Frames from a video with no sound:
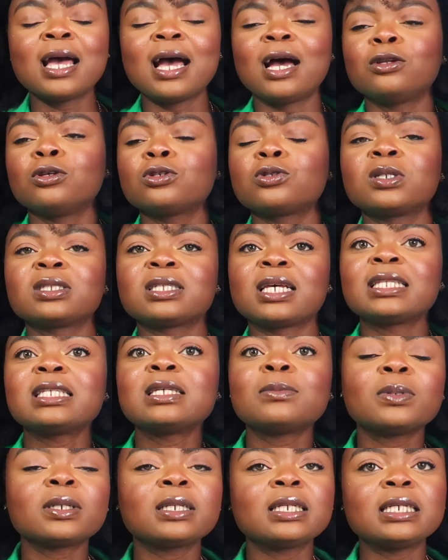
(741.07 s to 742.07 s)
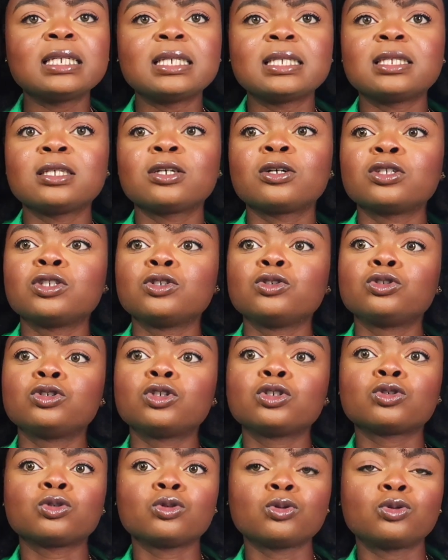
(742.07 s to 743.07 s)
and those ones are typically easy because you
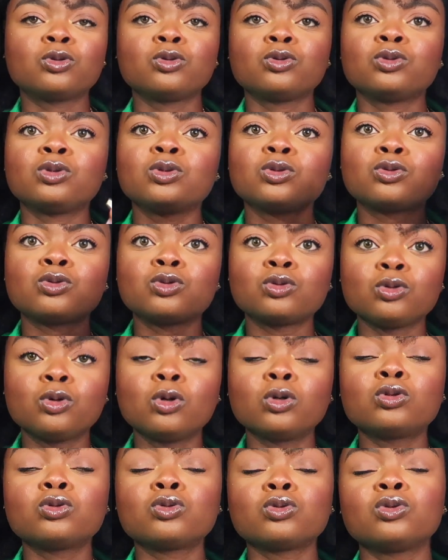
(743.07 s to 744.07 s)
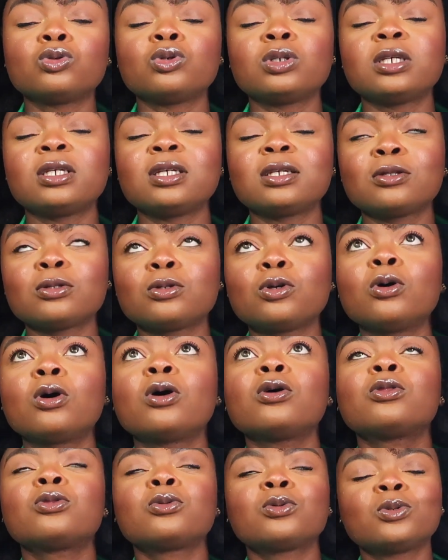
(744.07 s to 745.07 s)
just
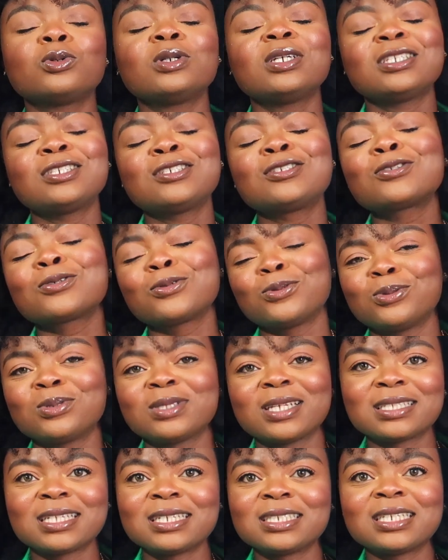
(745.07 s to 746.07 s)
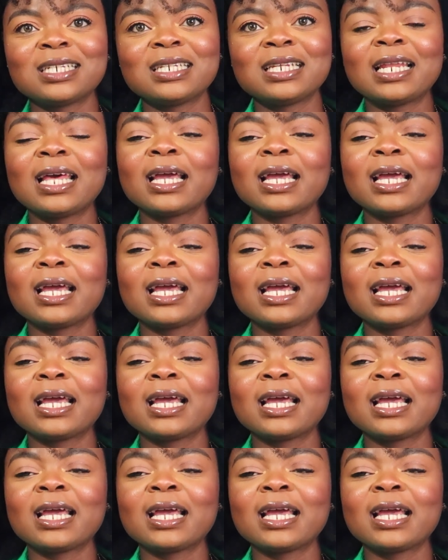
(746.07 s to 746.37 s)
go through each schools essentially,